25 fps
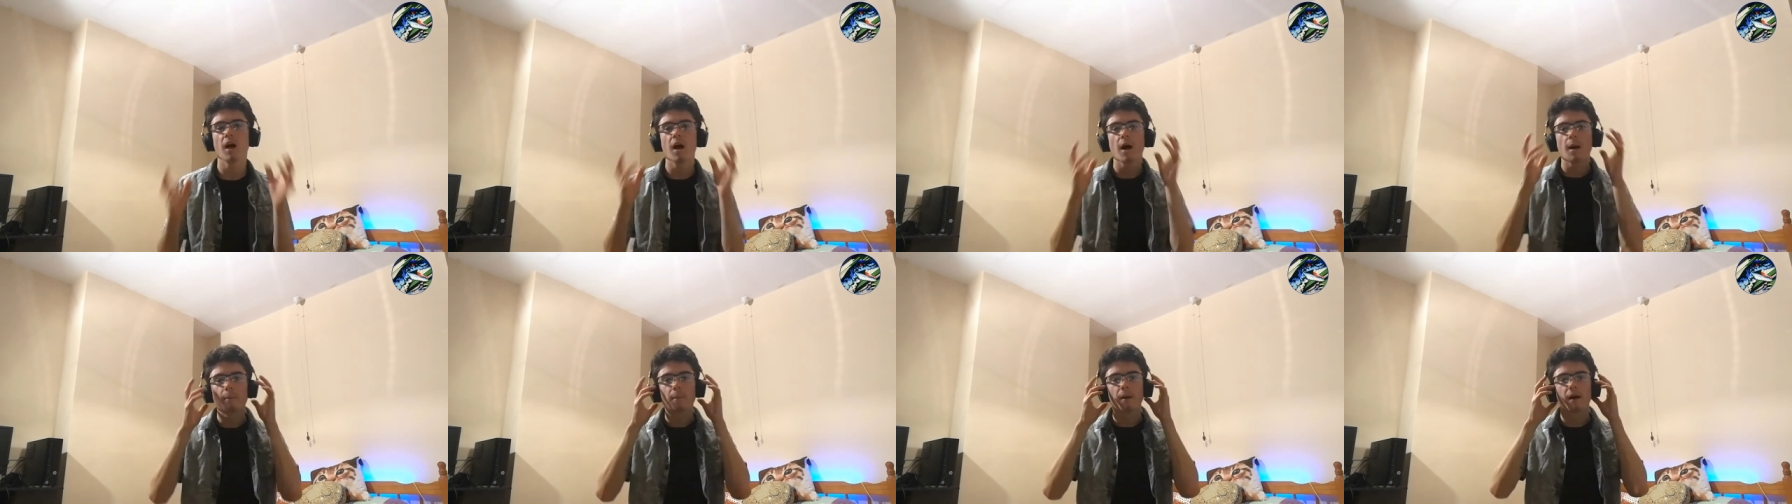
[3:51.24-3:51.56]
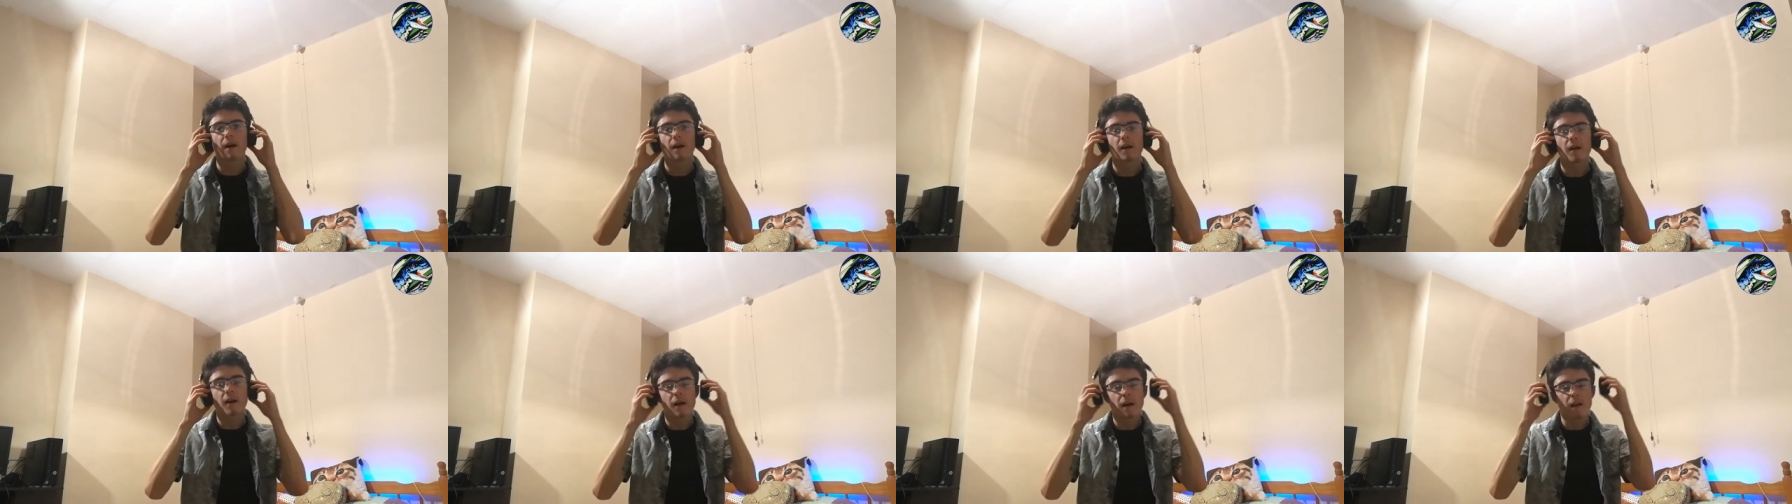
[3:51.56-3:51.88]

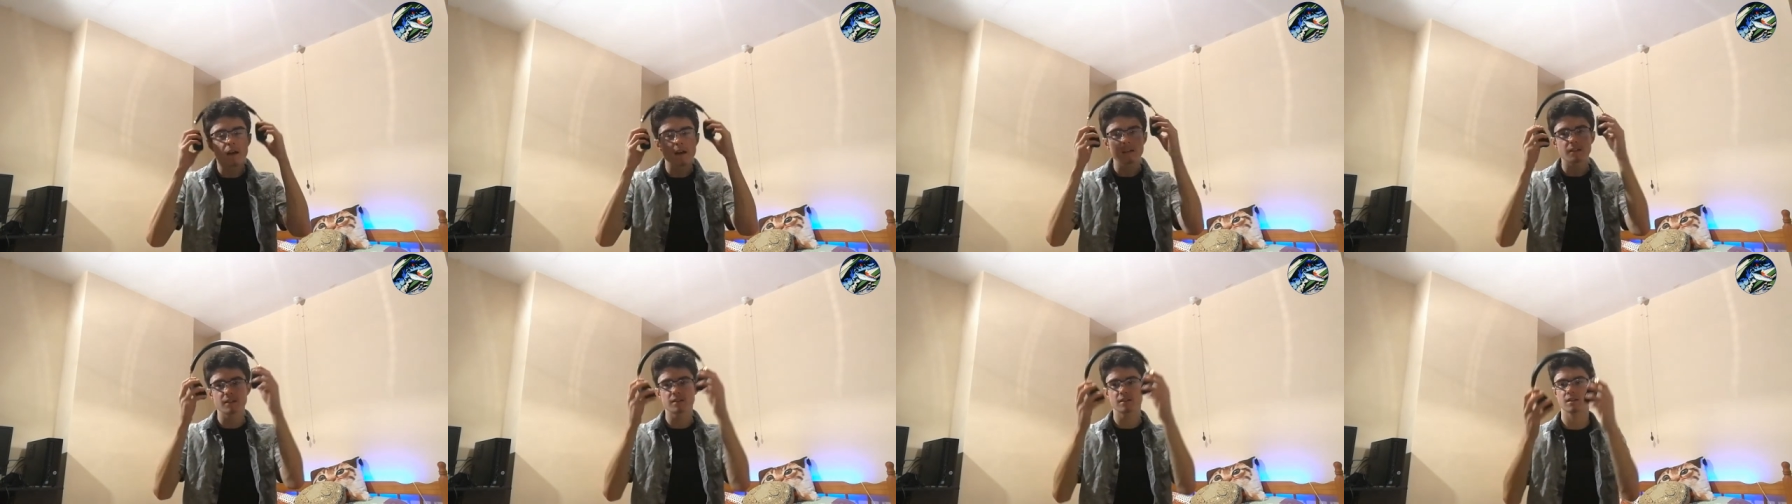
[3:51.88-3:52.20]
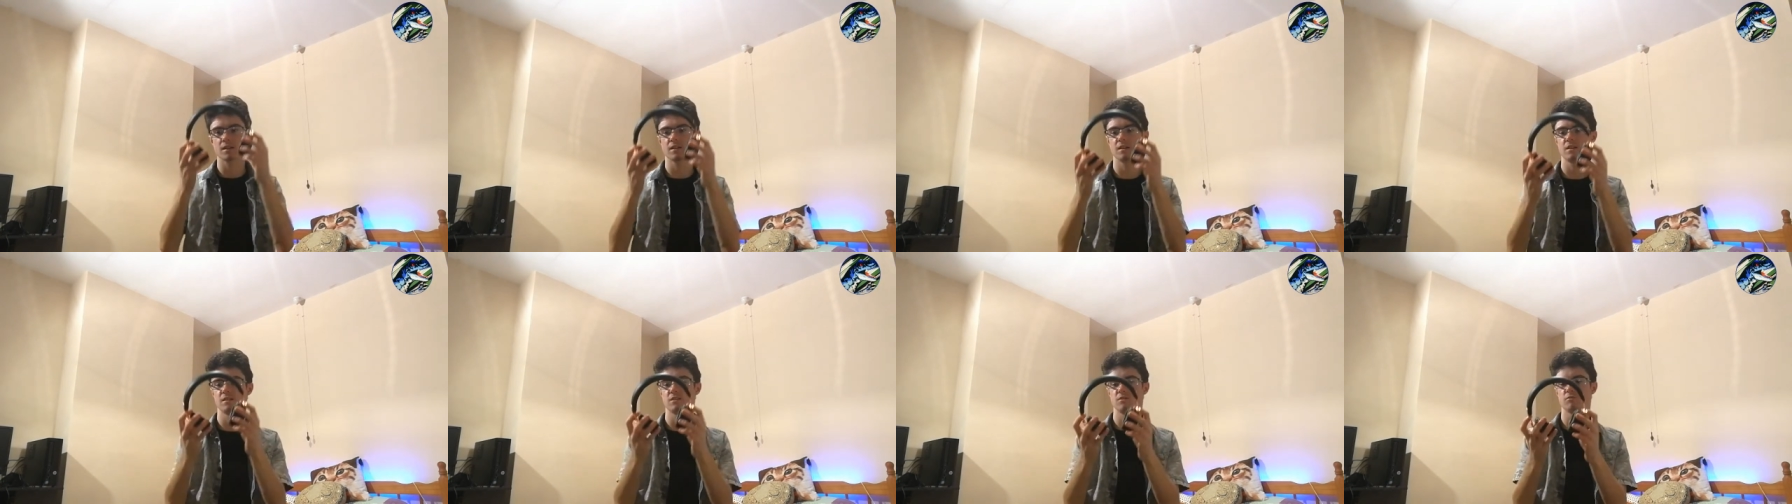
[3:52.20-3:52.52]
but it
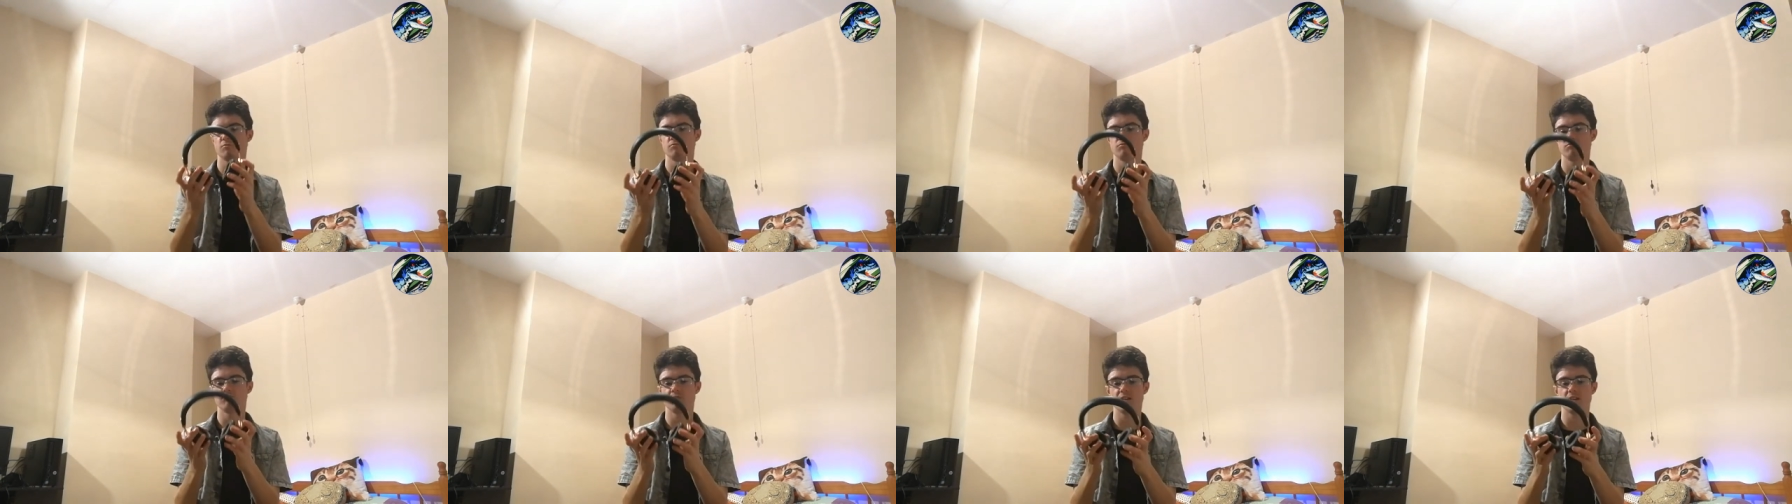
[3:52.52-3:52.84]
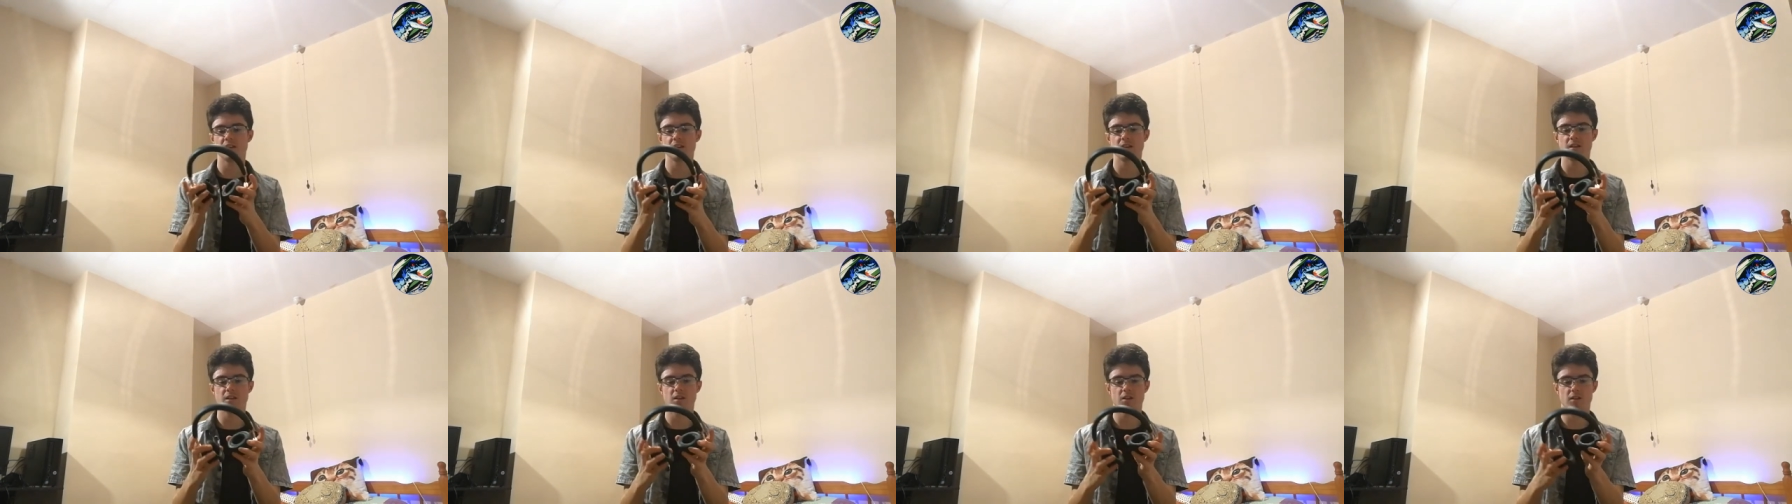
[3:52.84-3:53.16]
is really
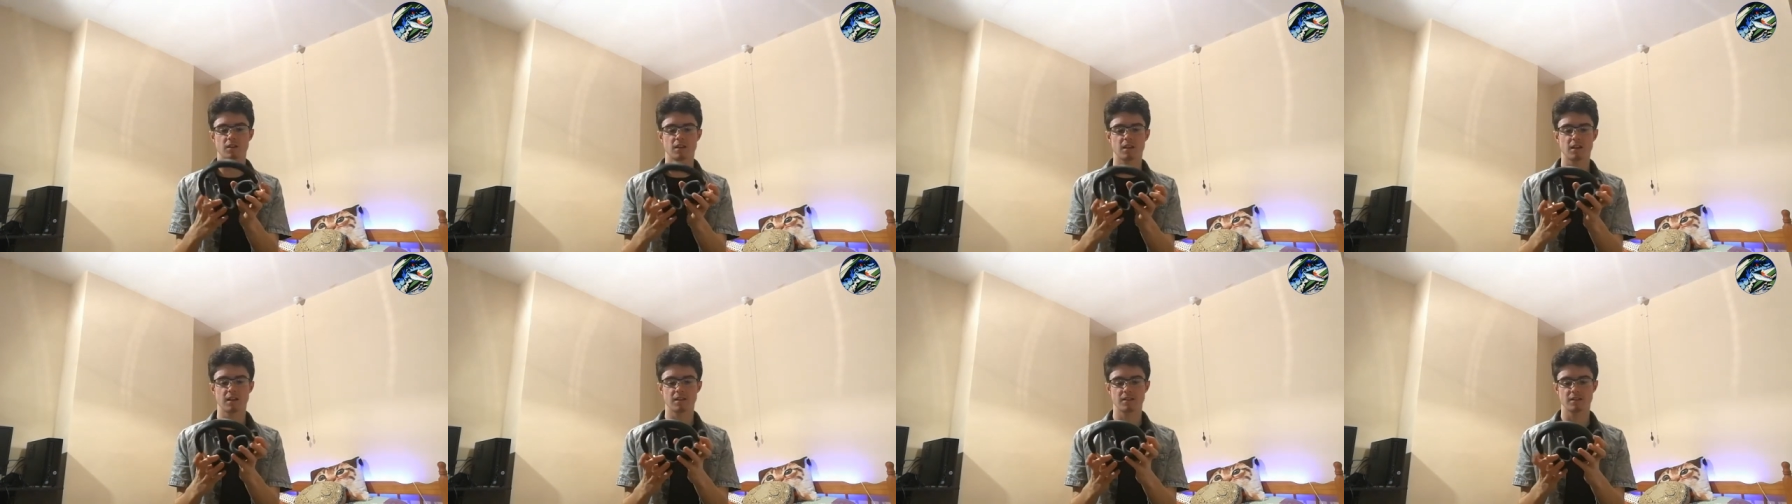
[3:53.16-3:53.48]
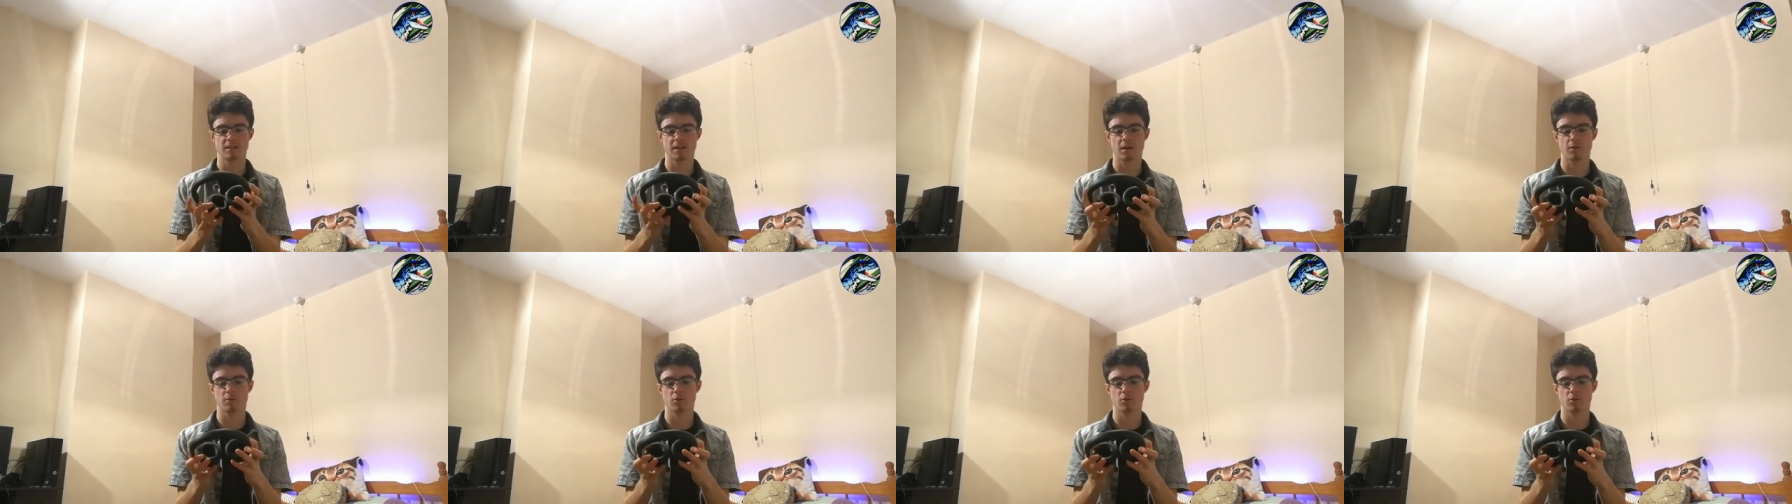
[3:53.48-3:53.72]
good clear sound.